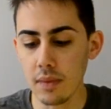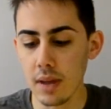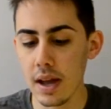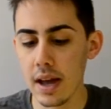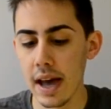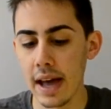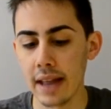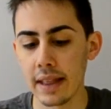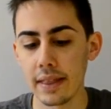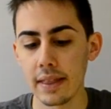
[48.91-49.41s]

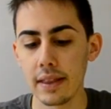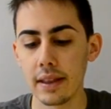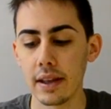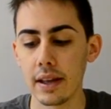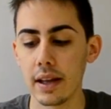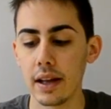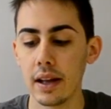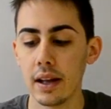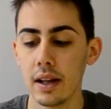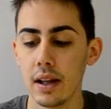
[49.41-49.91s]
and
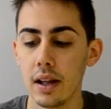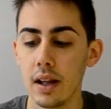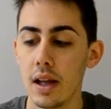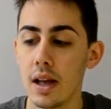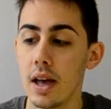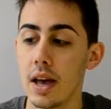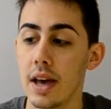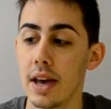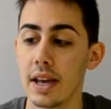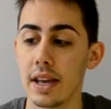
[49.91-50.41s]

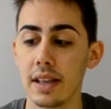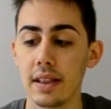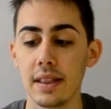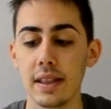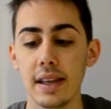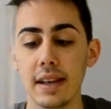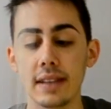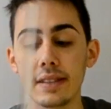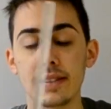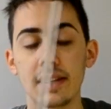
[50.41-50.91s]
in
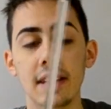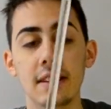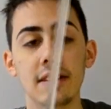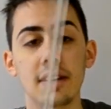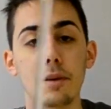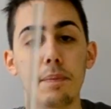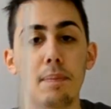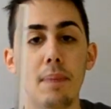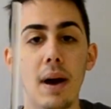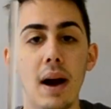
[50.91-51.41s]
the
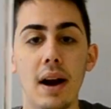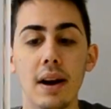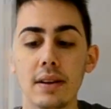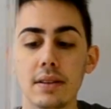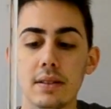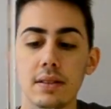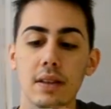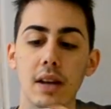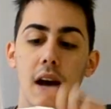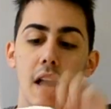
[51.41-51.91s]
center
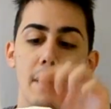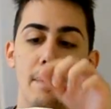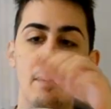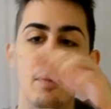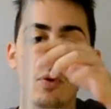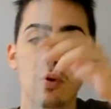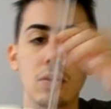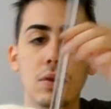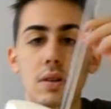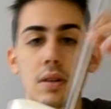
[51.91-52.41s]
part I
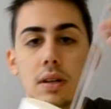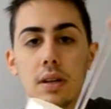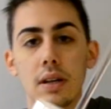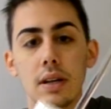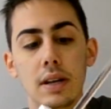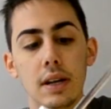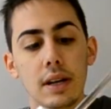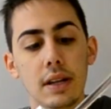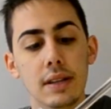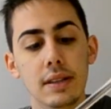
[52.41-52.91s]
put
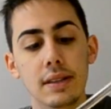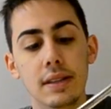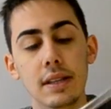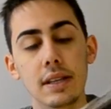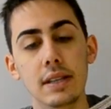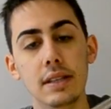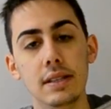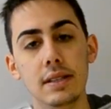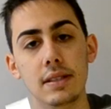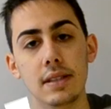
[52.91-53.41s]

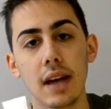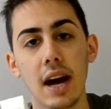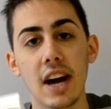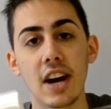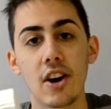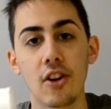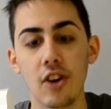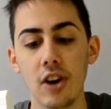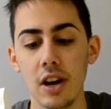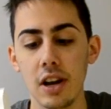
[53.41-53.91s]
this
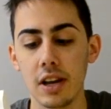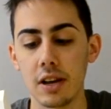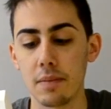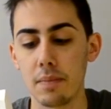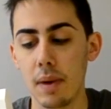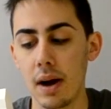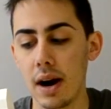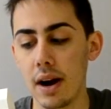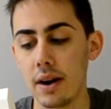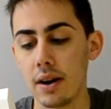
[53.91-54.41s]
acrylic
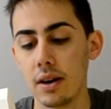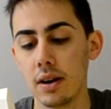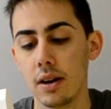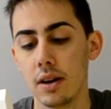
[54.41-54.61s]
bar